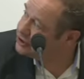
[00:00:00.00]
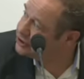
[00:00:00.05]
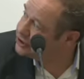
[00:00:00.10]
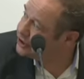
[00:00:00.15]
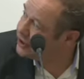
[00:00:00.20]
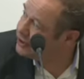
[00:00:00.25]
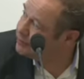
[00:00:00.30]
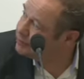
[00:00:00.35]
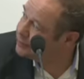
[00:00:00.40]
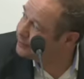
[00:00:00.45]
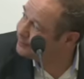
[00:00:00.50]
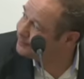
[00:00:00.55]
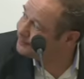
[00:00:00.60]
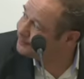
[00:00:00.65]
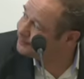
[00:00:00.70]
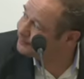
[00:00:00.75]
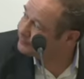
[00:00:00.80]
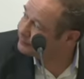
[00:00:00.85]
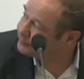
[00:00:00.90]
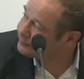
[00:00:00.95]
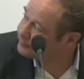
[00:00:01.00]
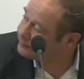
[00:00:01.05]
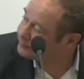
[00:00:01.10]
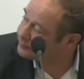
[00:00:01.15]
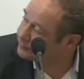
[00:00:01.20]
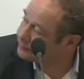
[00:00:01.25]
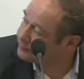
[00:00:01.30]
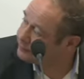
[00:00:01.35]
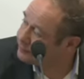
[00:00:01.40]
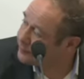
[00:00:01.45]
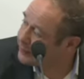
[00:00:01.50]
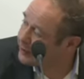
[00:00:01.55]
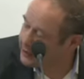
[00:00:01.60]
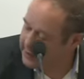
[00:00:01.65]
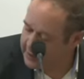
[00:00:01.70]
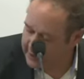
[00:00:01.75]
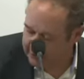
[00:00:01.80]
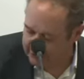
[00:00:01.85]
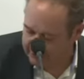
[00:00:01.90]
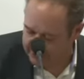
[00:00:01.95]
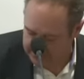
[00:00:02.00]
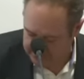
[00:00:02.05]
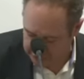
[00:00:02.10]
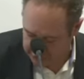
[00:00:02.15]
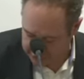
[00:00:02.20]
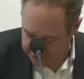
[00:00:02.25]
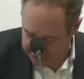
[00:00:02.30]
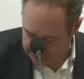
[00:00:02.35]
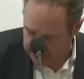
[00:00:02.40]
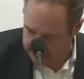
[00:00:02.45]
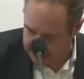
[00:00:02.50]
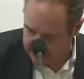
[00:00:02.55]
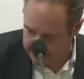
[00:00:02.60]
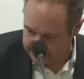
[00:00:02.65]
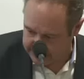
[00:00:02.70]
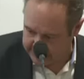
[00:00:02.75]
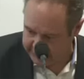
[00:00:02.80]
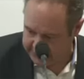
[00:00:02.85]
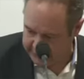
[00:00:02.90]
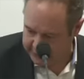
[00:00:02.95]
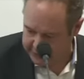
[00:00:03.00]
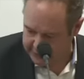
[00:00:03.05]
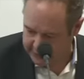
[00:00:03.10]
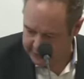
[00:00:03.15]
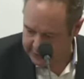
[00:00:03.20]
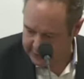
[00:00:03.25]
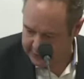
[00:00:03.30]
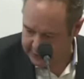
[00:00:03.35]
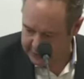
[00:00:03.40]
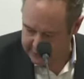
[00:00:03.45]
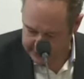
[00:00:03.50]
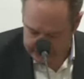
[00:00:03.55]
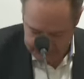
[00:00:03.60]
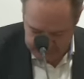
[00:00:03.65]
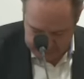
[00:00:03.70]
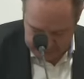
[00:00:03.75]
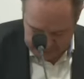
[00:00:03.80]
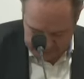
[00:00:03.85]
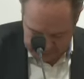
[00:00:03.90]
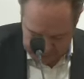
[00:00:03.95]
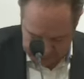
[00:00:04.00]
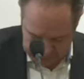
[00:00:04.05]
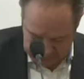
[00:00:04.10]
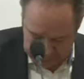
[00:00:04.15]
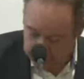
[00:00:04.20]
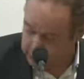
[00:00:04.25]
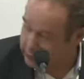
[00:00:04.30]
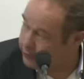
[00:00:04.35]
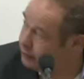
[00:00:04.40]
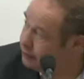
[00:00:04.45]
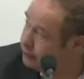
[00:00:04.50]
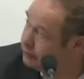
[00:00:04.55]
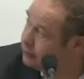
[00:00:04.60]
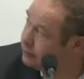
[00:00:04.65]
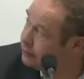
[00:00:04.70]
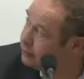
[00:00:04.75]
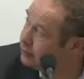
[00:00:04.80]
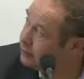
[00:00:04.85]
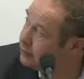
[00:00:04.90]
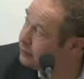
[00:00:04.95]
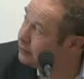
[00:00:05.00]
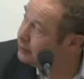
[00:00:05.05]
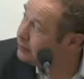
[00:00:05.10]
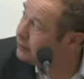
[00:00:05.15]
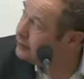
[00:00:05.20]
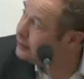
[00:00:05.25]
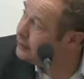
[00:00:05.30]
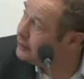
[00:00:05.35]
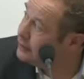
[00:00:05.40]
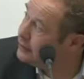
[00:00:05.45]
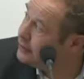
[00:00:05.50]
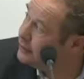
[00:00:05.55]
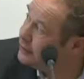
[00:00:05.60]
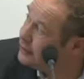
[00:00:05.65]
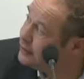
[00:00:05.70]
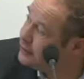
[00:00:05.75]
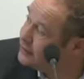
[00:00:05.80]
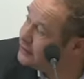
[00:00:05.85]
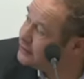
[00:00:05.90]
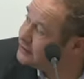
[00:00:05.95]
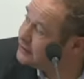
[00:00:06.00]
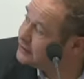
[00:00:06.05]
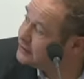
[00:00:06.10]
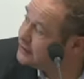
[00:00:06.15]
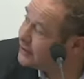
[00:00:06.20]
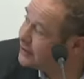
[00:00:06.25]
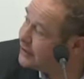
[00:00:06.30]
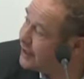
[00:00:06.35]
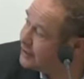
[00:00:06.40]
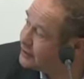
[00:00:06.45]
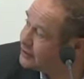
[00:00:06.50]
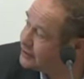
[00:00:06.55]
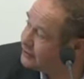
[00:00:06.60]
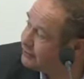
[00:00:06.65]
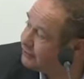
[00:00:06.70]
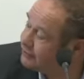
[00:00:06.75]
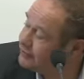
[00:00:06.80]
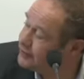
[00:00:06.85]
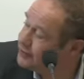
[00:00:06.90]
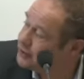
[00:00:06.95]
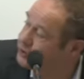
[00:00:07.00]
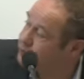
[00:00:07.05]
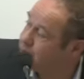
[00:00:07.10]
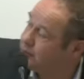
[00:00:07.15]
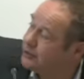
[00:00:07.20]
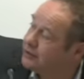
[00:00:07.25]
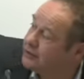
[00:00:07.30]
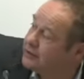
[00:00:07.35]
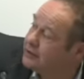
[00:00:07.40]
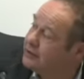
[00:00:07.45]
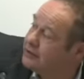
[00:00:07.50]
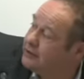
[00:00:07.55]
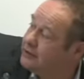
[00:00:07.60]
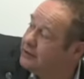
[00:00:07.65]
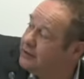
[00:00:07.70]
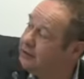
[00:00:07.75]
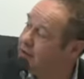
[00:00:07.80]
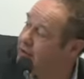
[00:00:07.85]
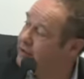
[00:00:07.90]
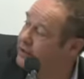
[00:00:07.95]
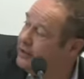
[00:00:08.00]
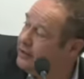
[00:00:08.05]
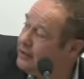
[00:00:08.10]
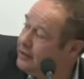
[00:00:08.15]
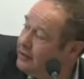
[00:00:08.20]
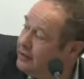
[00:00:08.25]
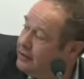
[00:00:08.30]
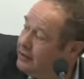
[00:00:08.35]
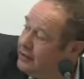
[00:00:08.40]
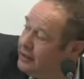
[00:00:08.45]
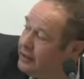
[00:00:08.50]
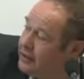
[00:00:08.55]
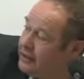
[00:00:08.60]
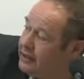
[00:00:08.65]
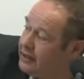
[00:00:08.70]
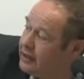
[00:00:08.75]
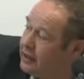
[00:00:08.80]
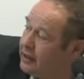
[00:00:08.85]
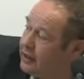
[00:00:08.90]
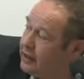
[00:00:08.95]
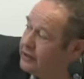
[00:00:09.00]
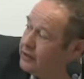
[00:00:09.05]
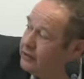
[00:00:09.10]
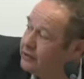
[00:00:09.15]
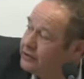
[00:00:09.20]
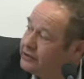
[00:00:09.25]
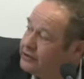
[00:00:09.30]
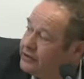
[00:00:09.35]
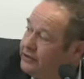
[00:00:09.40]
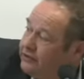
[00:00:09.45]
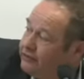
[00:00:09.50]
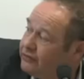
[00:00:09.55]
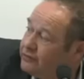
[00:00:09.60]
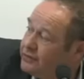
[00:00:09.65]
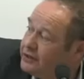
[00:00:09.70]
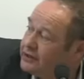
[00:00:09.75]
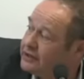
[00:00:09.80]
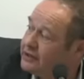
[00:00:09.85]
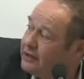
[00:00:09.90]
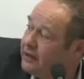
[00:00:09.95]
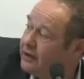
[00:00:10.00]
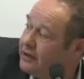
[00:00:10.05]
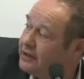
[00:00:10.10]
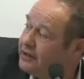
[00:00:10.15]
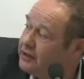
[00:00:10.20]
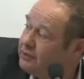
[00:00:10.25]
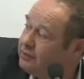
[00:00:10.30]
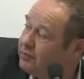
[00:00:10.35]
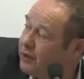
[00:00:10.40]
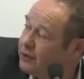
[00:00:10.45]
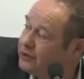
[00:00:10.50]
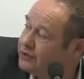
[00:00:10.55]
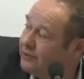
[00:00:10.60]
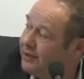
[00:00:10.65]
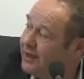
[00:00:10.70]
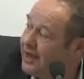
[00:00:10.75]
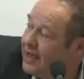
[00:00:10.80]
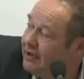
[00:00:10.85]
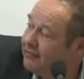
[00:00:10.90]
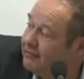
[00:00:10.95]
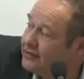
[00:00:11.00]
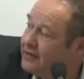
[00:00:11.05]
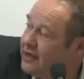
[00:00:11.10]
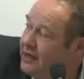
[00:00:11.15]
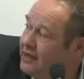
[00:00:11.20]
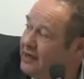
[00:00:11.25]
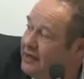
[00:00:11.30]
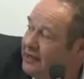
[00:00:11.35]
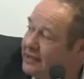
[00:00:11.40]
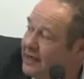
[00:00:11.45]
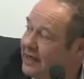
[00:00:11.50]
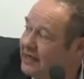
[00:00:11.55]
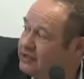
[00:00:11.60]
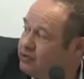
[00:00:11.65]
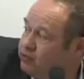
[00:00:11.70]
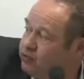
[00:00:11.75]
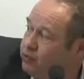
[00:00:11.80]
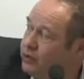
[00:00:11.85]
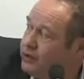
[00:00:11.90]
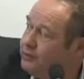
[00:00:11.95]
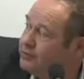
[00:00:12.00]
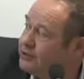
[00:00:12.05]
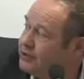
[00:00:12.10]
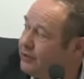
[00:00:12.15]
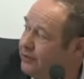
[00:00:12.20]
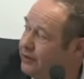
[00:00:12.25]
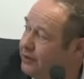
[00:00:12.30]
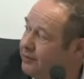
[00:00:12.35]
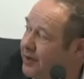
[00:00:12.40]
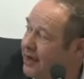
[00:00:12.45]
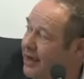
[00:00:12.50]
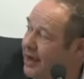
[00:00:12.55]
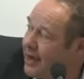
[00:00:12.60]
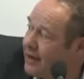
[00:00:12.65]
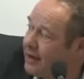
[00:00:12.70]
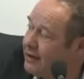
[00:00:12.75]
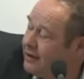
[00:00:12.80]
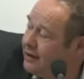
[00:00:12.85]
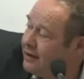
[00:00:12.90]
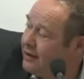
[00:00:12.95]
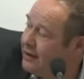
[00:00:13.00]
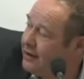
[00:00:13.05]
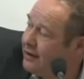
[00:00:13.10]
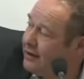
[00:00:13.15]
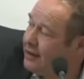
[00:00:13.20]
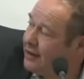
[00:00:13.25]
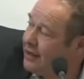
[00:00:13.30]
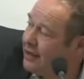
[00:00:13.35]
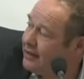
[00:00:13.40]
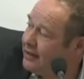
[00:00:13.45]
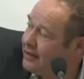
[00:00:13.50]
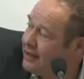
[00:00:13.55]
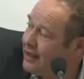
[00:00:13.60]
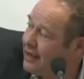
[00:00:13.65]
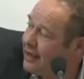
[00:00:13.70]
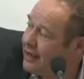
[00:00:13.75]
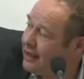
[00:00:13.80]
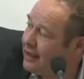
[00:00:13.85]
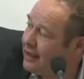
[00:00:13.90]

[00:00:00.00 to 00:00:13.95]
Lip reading: shape. Now, if I try and go on to the next one, this is the alleged infringement. You can see from the slide in the bottom left, it has ribs on the back, and the